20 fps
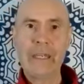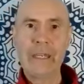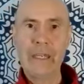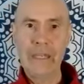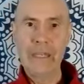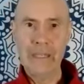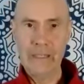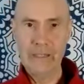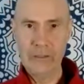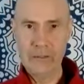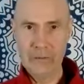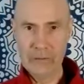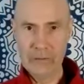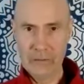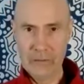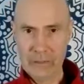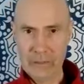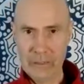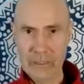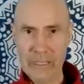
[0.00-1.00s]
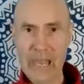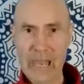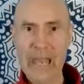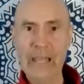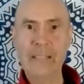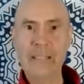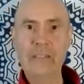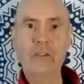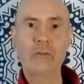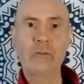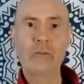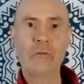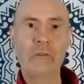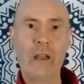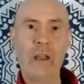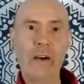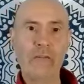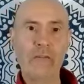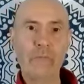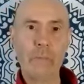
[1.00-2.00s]
in the act of
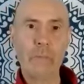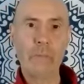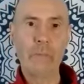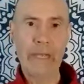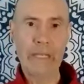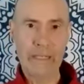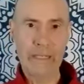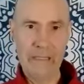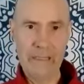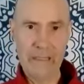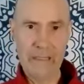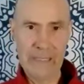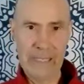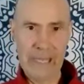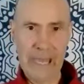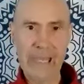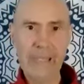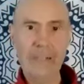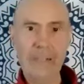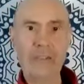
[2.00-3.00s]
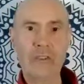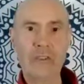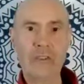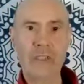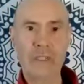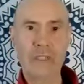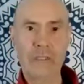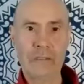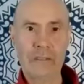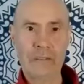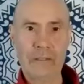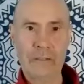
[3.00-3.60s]
lovemaking, the energy